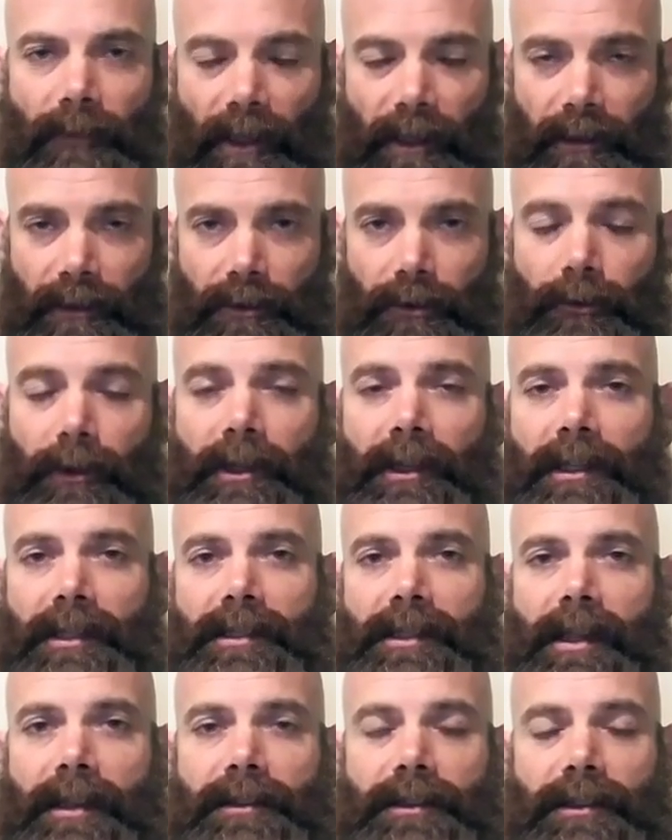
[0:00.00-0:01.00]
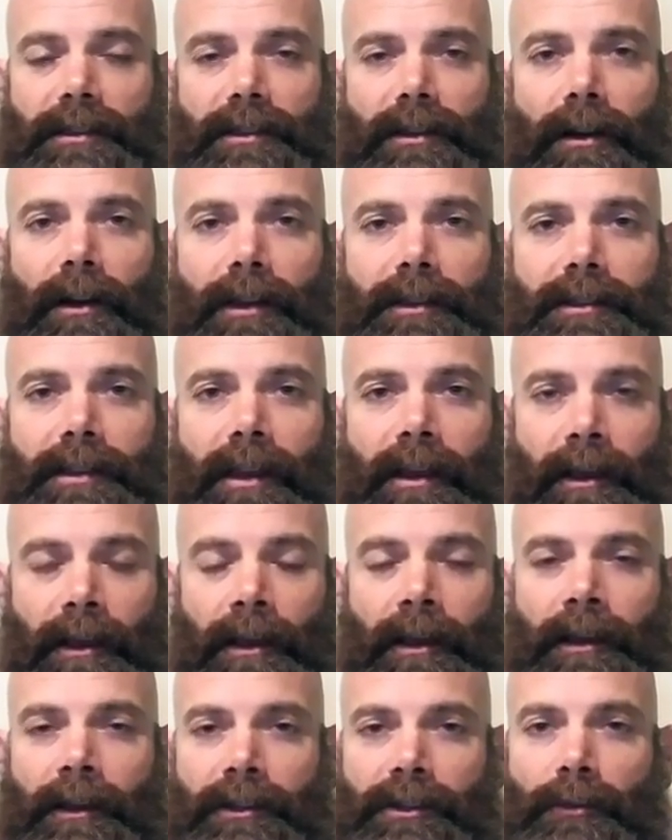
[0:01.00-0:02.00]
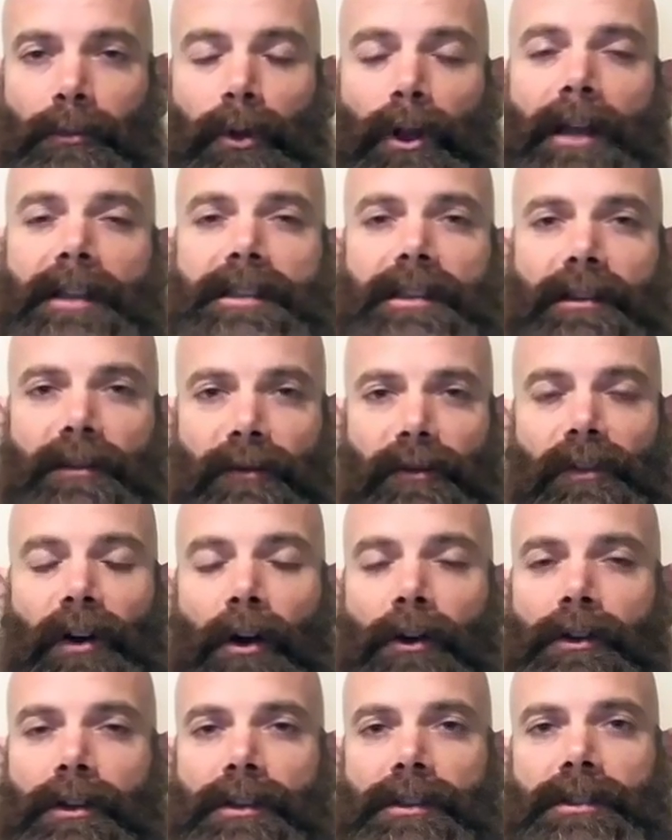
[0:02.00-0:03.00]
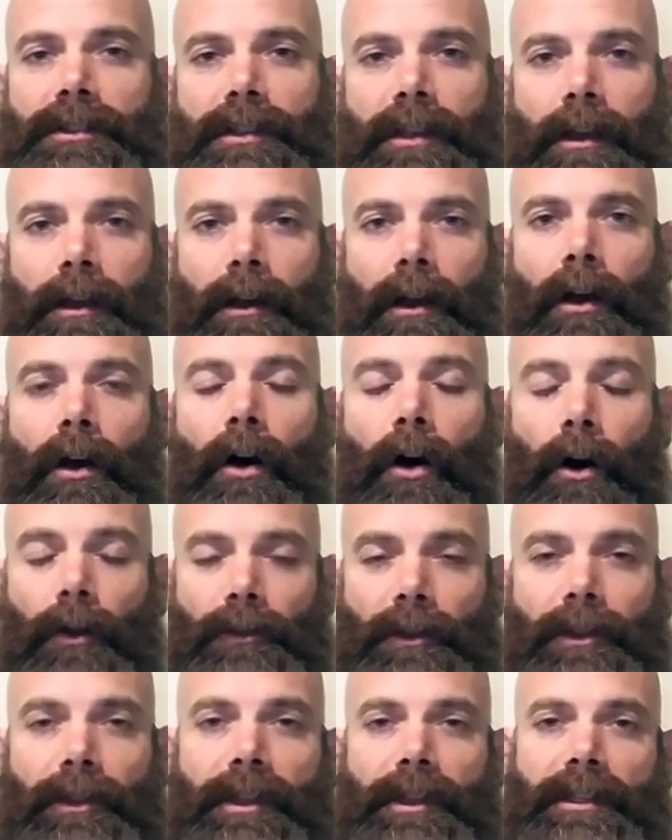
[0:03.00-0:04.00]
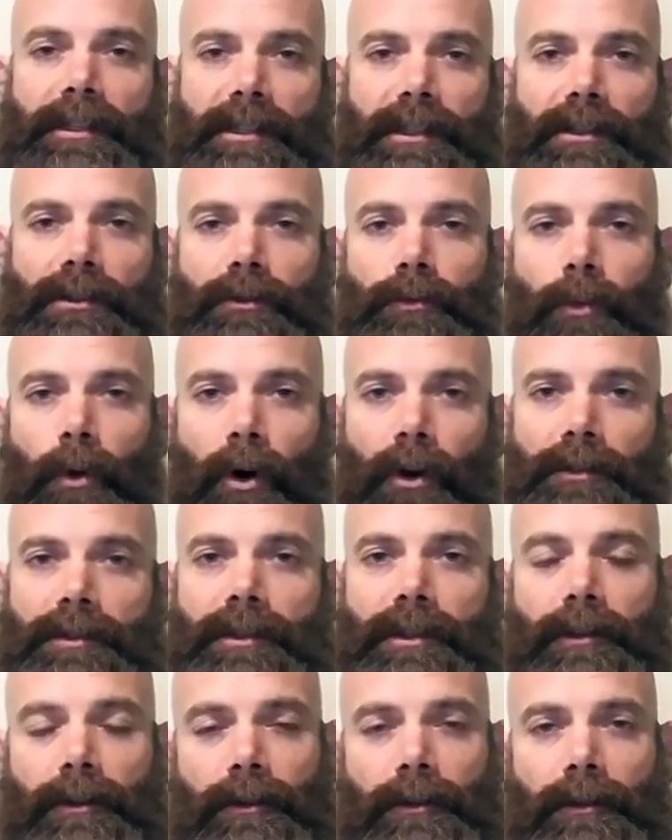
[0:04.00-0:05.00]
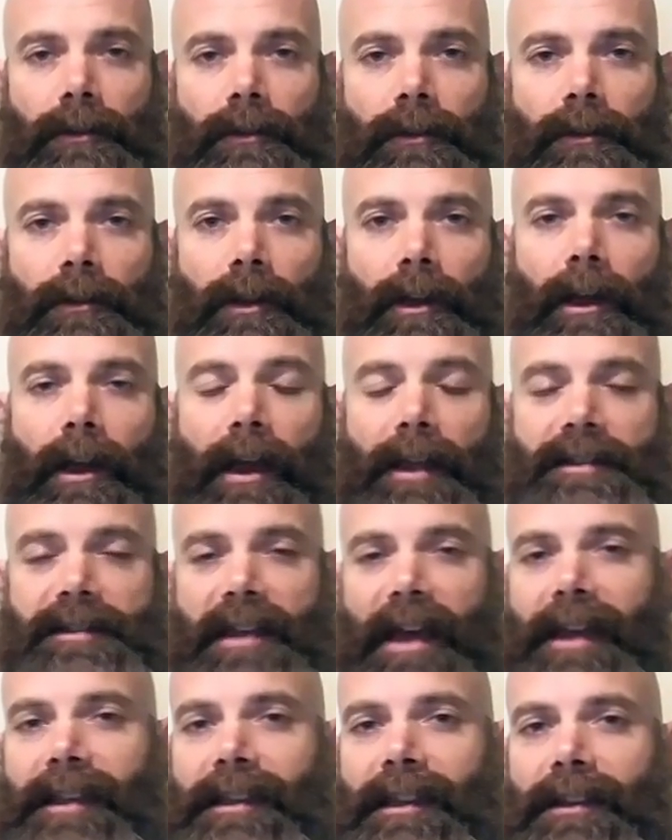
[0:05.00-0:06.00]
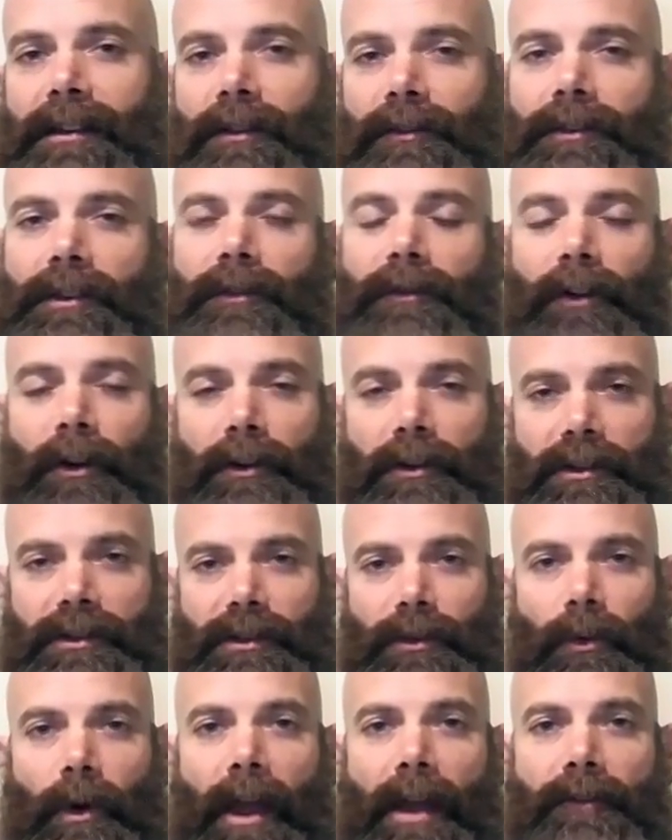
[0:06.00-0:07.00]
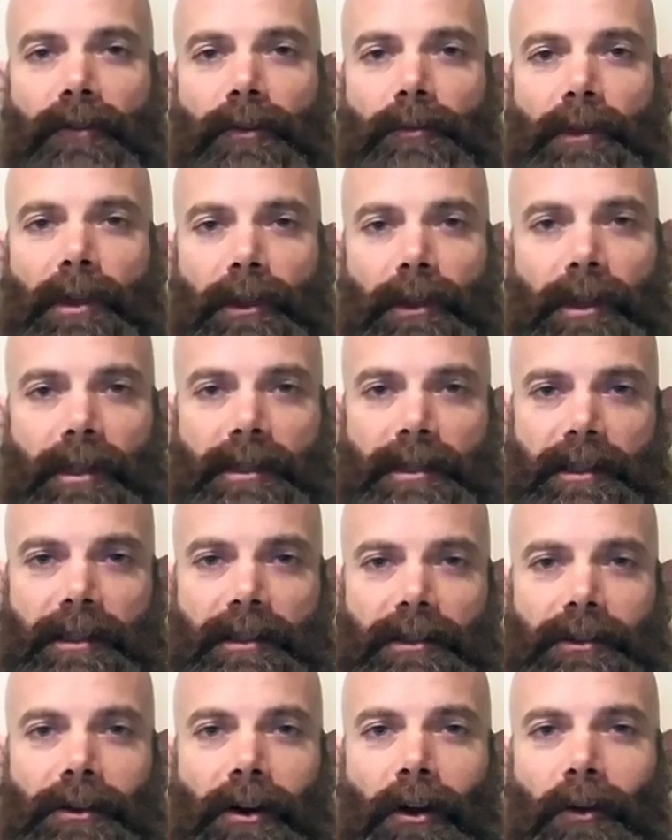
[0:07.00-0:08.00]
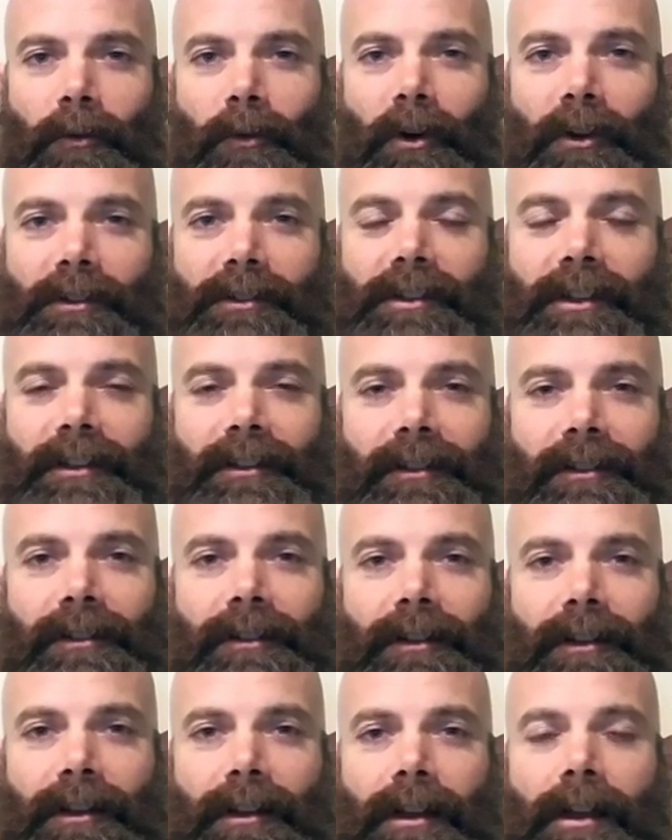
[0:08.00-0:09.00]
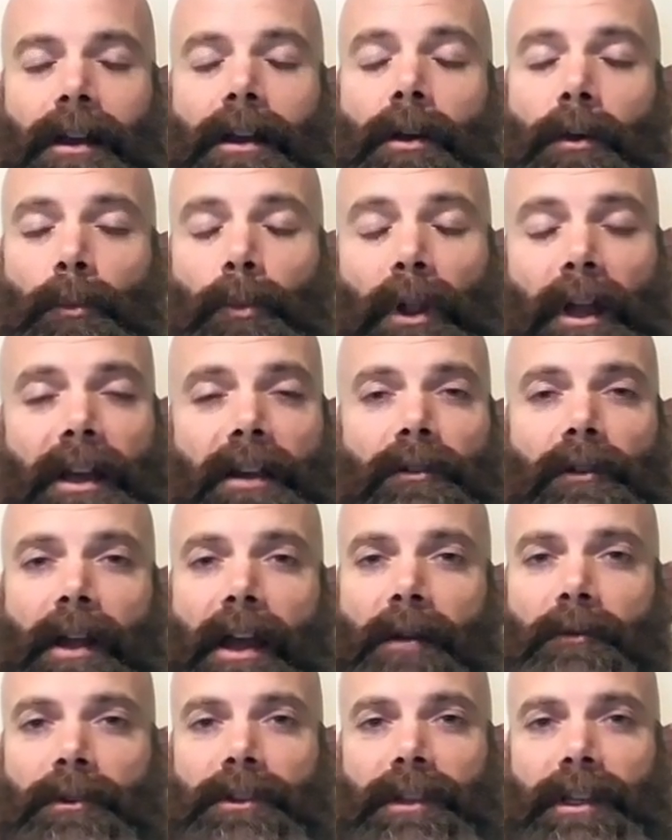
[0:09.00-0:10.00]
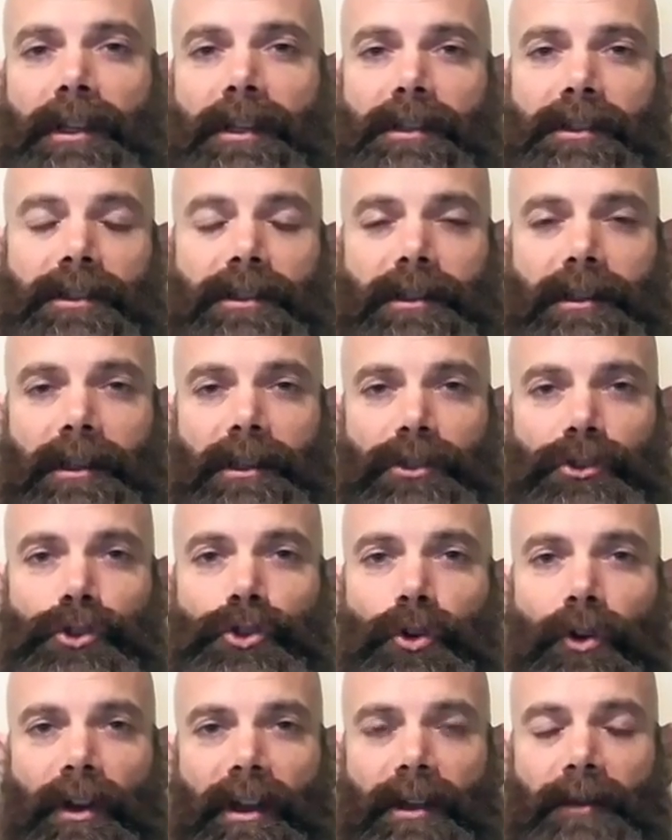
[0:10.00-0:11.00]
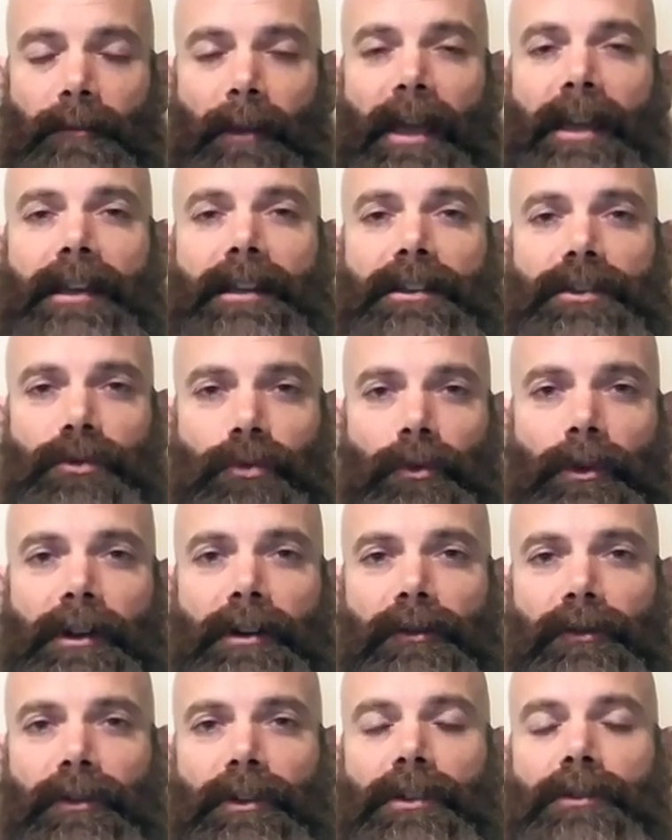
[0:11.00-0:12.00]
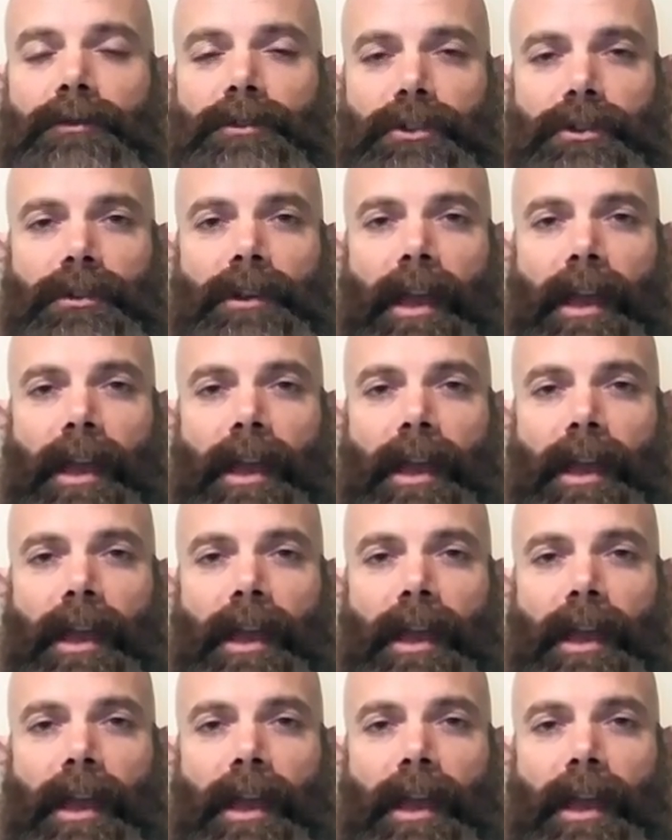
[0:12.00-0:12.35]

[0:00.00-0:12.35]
In doing this exercise, you're placing focus on the things that you want and taking the focus away from the things that you don't want. Play around with this, enjoy it, make it as real for you as you